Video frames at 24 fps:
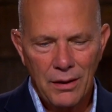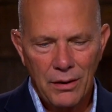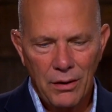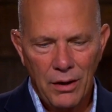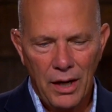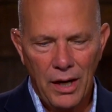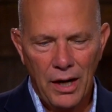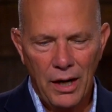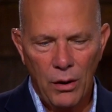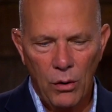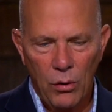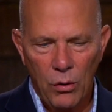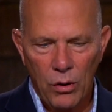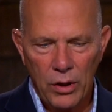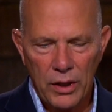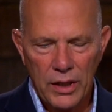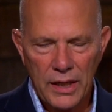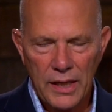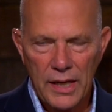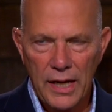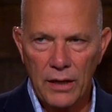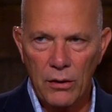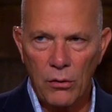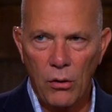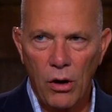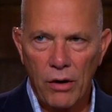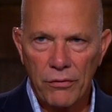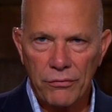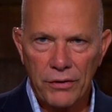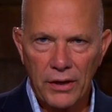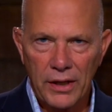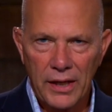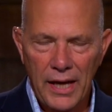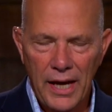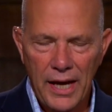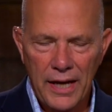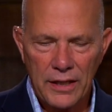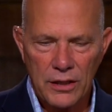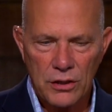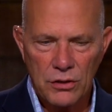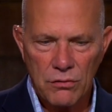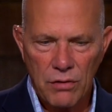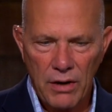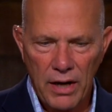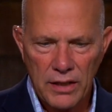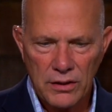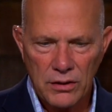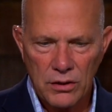uh, on again, off again. It's
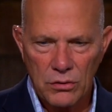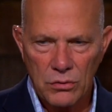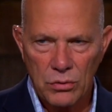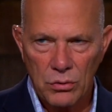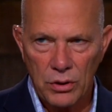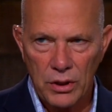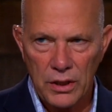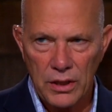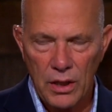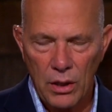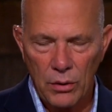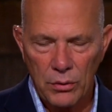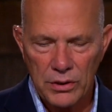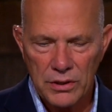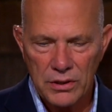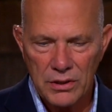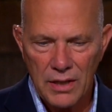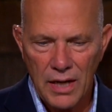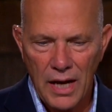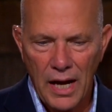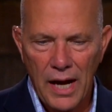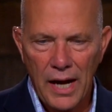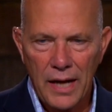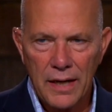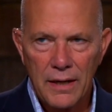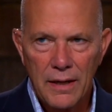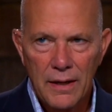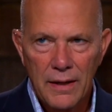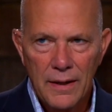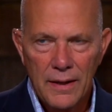transitory. No, it's not.